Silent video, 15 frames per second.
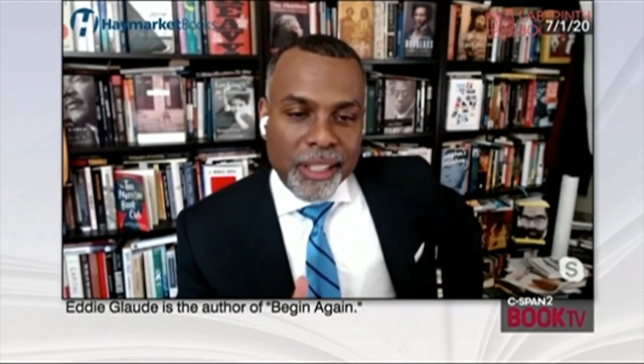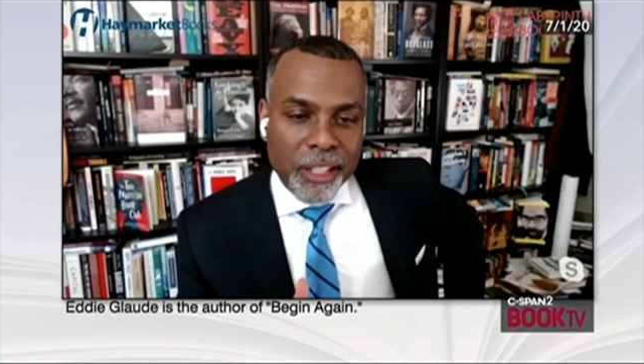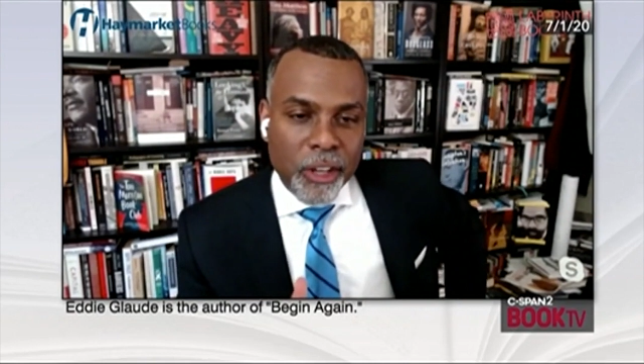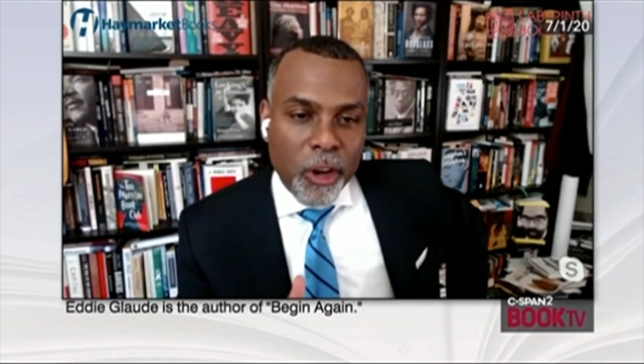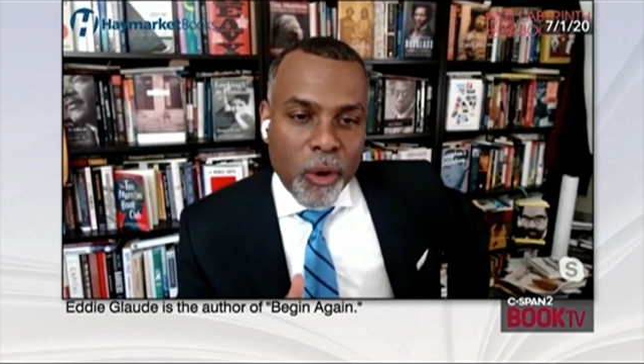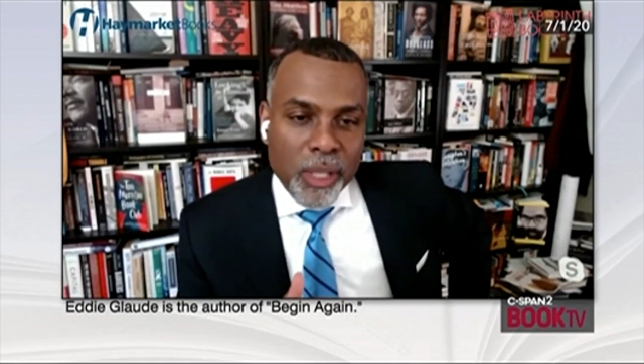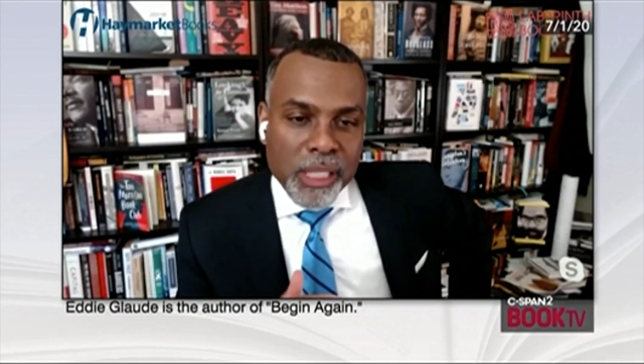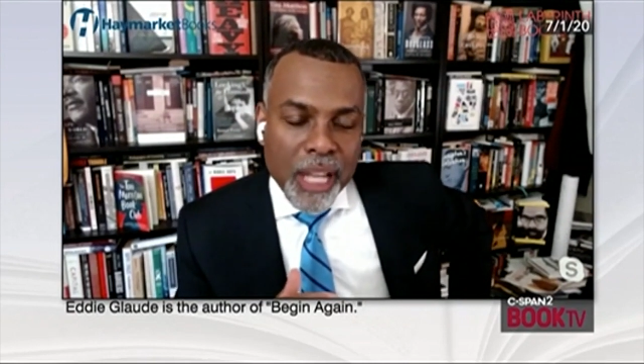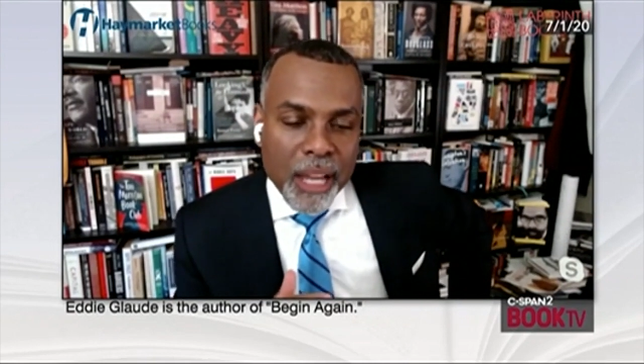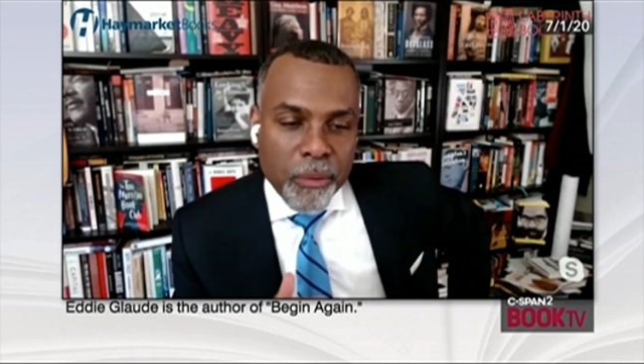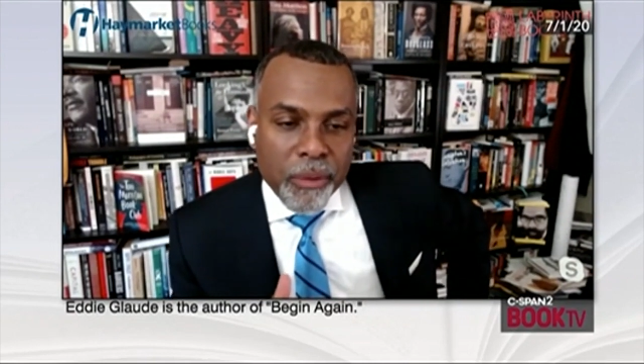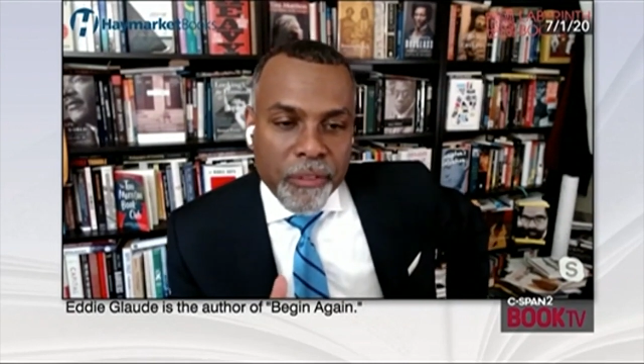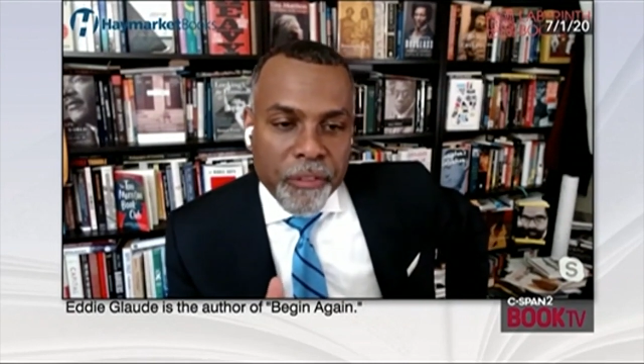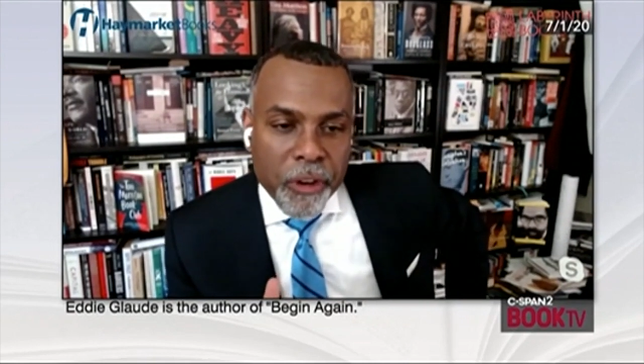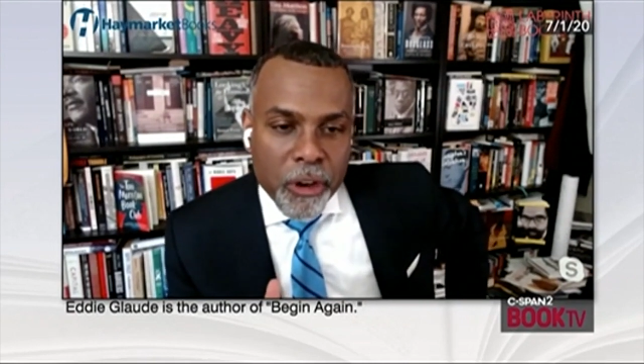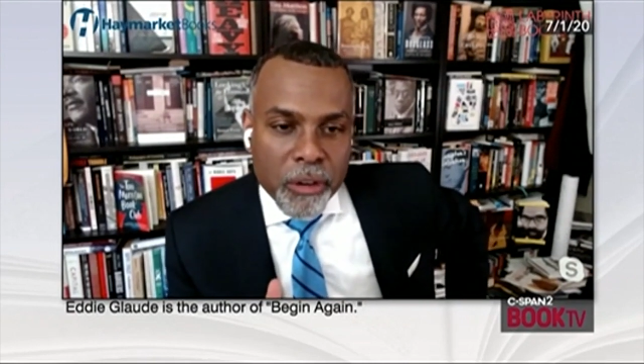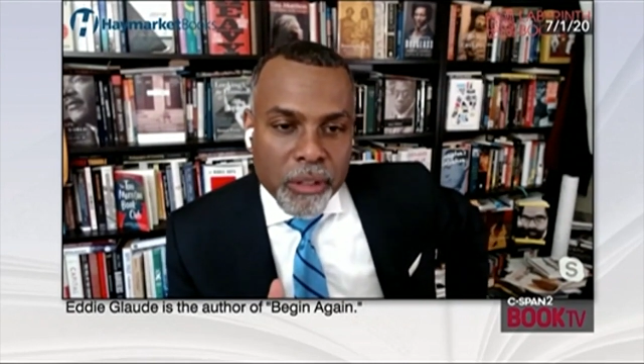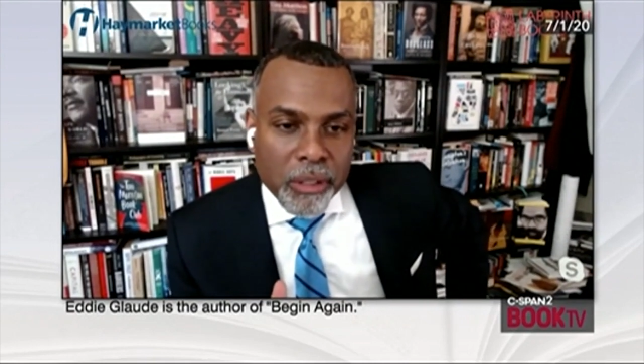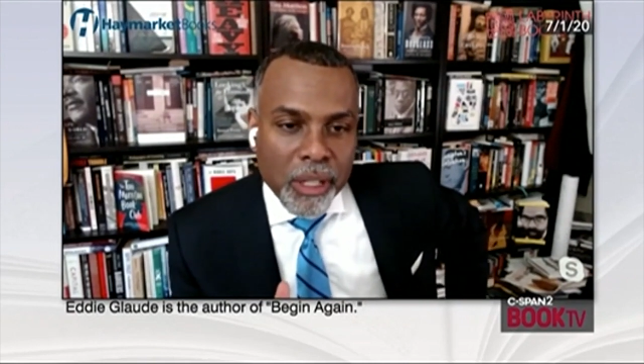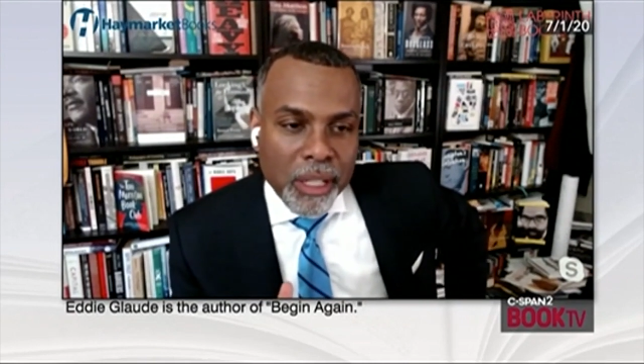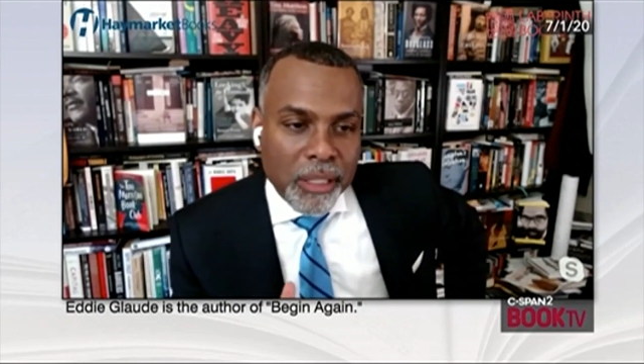it's like when Fern